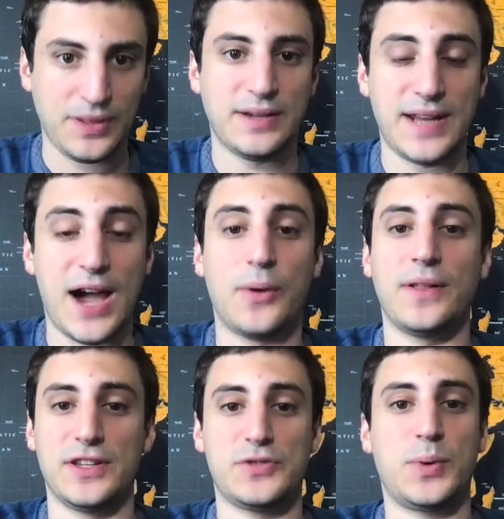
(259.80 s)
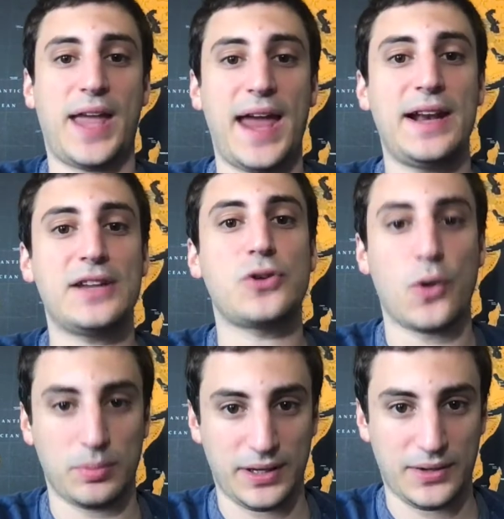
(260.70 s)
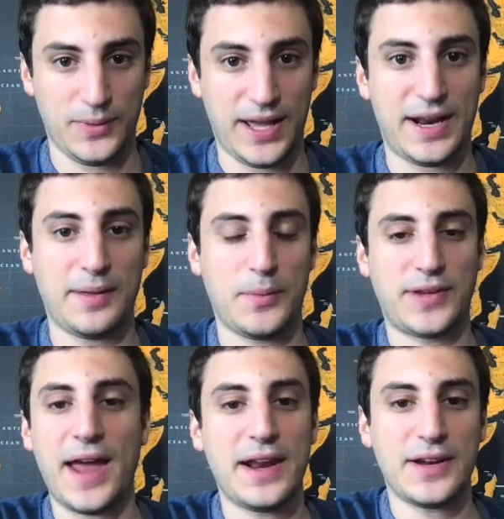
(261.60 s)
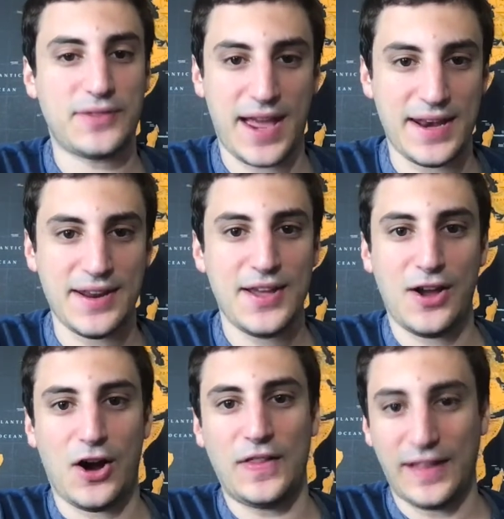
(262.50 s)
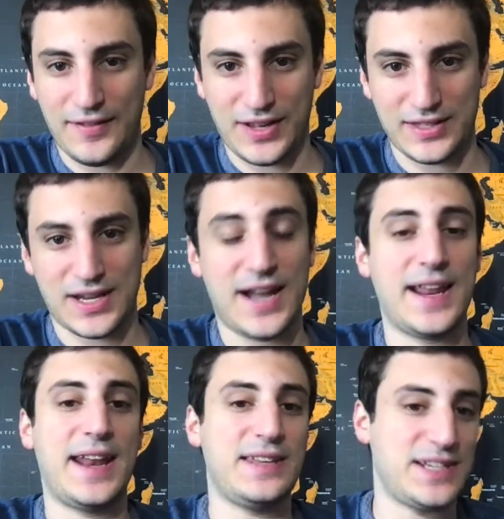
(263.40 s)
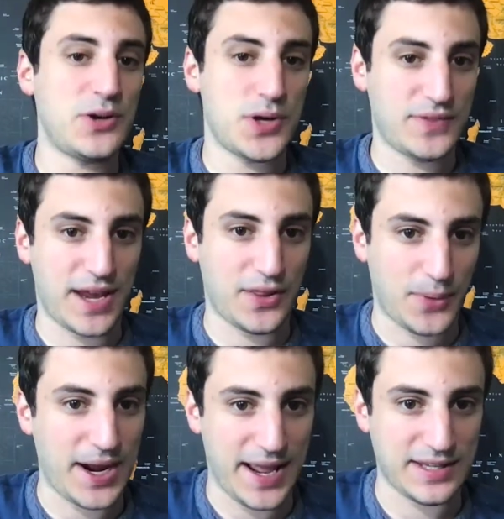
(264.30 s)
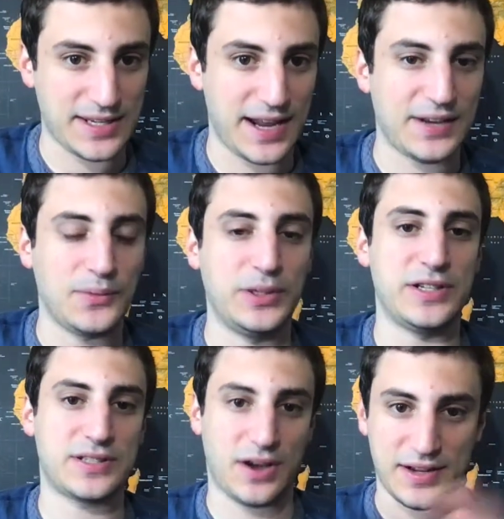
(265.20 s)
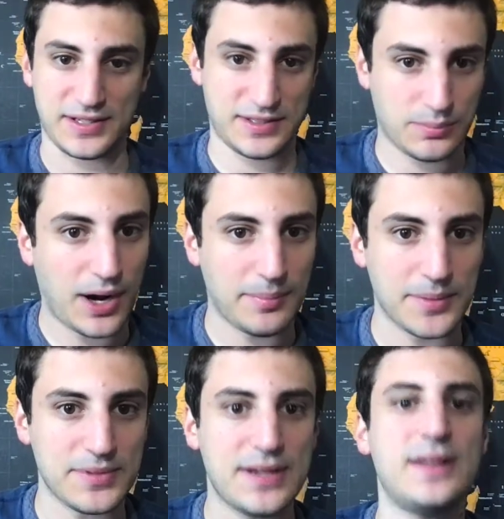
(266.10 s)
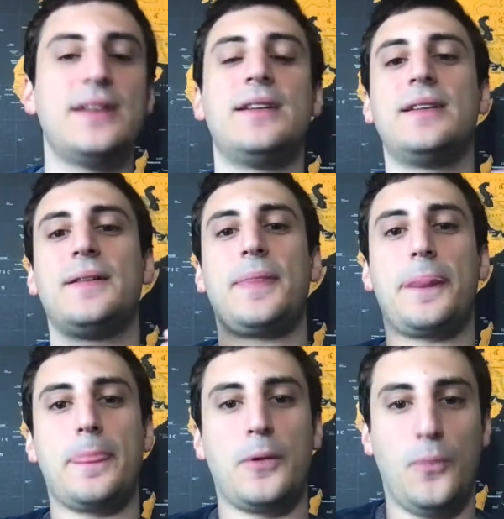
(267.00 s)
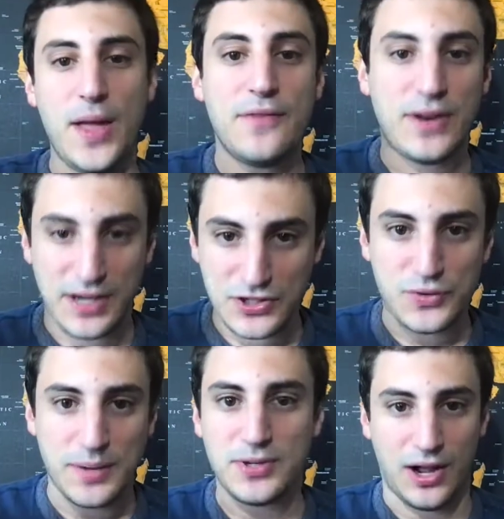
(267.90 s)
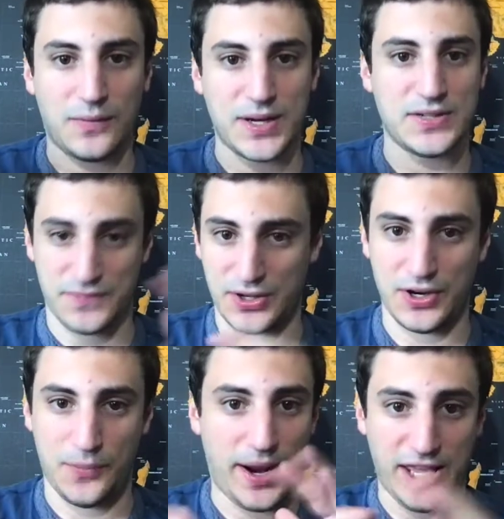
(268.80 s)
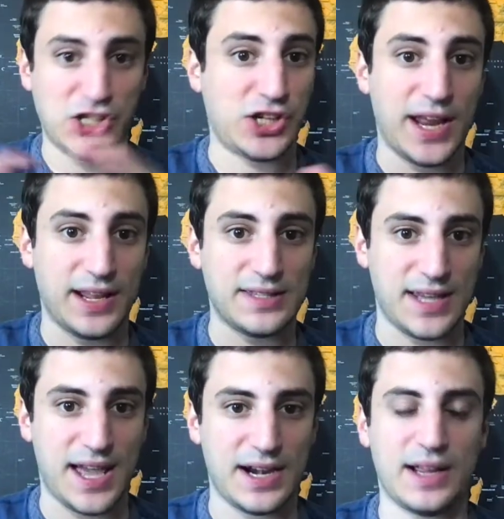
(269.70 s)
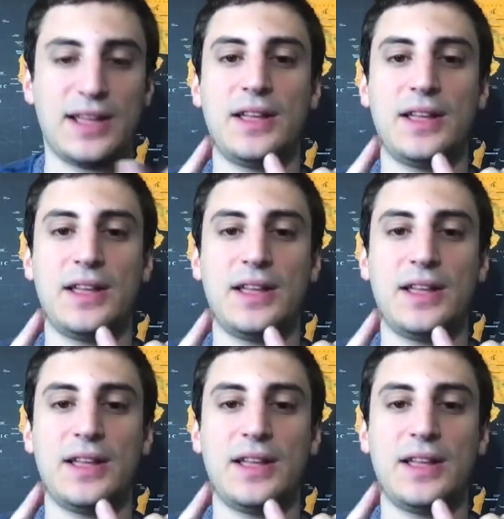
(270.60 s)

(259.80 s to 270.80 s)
Now, this is what Canada does horribly. We get a 10 out of 10 on the left hand side and a 0 out of 10 on the right hand side, which is causing some problems. We have an extreme tolerance for Iranian shenanigans in Canada.